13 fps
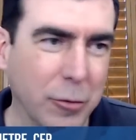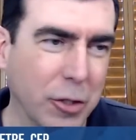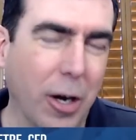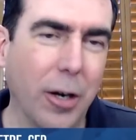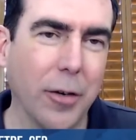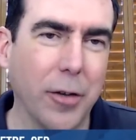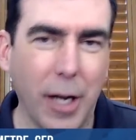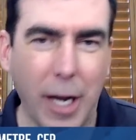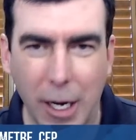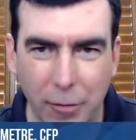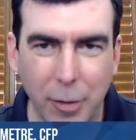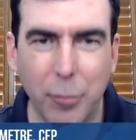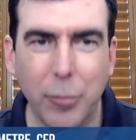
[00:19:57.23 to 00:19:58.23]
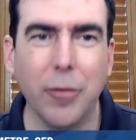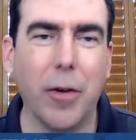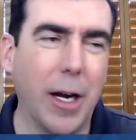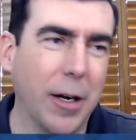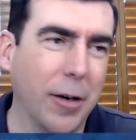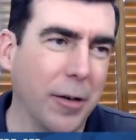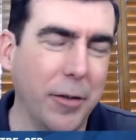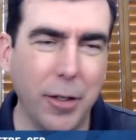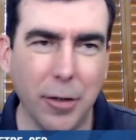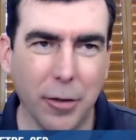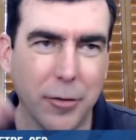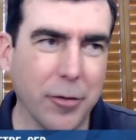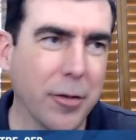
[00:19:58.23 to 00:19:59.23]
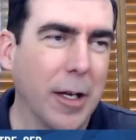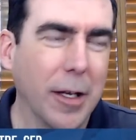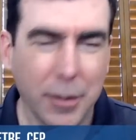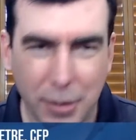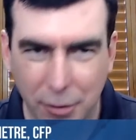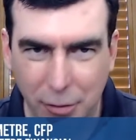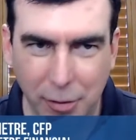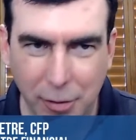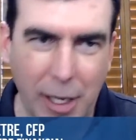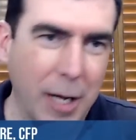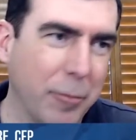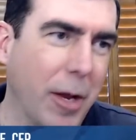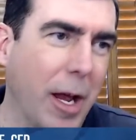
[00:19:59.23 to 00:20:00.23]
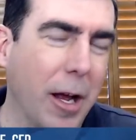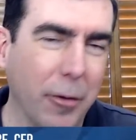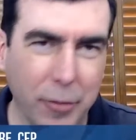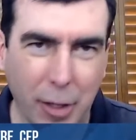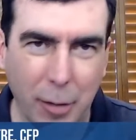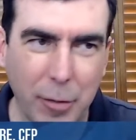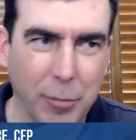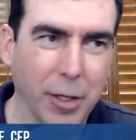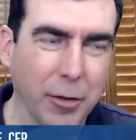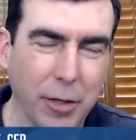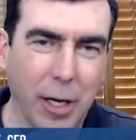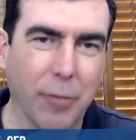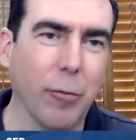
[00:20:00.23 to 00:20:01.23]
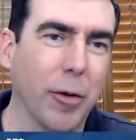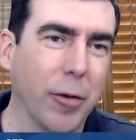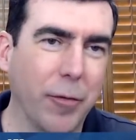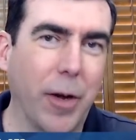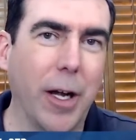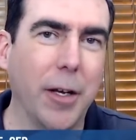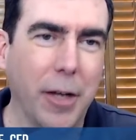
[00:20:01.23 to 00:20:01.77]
charts that every move higher in yields just slam down. I mean, because everyone finds